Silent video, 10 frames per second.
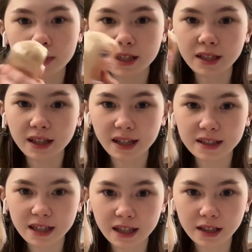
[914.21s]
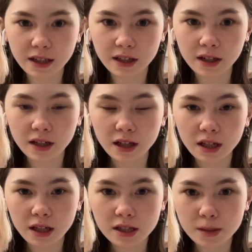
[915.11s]
And like I said, they're
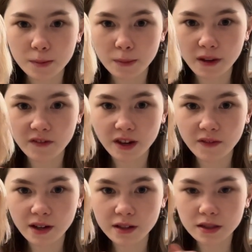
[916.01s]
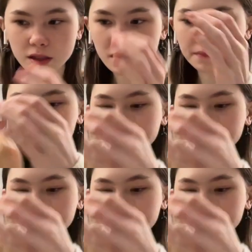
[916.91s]
some of my favorites.